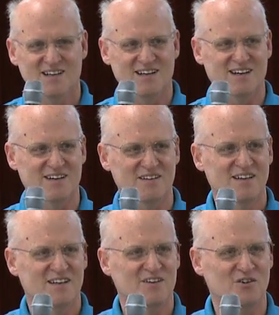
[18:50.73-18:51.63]

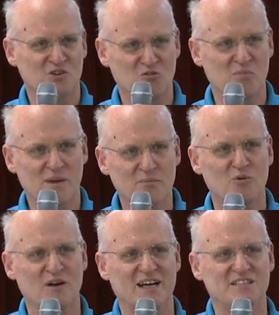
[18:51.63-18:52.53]
You
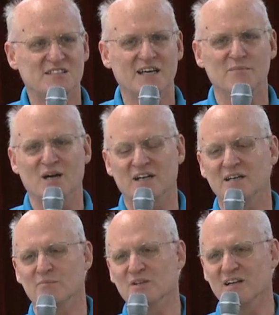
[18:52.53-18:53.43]
remember what I said about
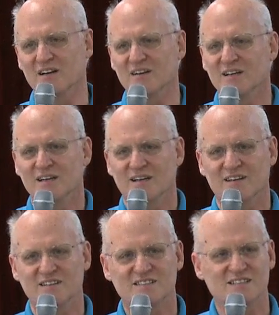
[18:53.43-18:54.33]
him there.
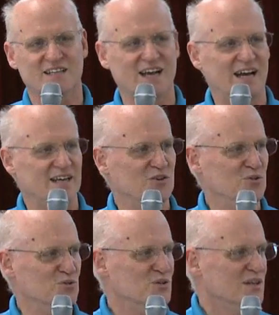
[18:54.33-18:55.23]
This is a guy
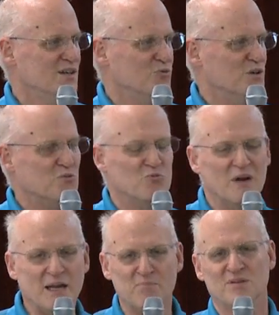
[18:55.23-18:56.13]
who would
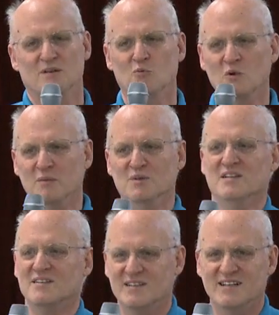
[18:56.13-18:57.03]
rape
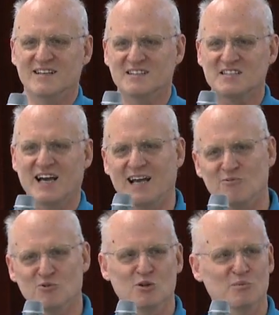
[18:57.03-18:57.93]
women in a
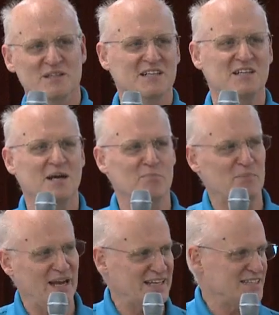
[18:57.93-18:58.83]
side room and then come
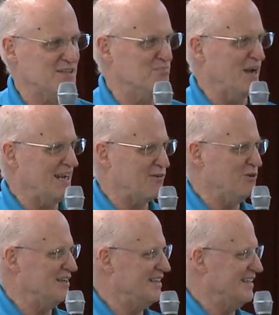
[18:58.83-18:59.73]
back to the
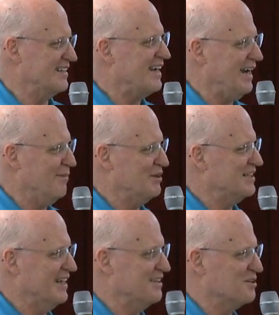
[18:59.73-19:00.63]
banquet and
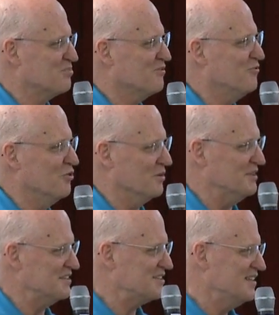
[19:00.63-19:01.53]
comment on their
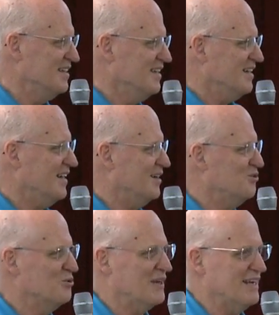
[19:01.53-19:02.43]
performance,
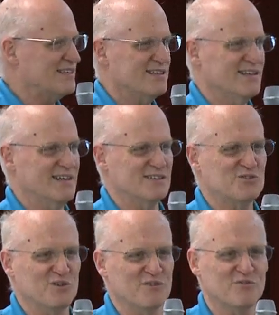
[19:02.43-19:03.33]
who liked
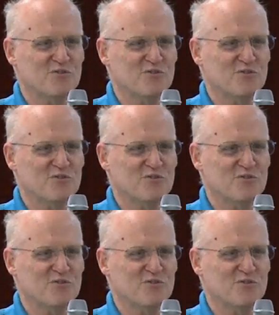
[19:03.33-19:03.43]
sort of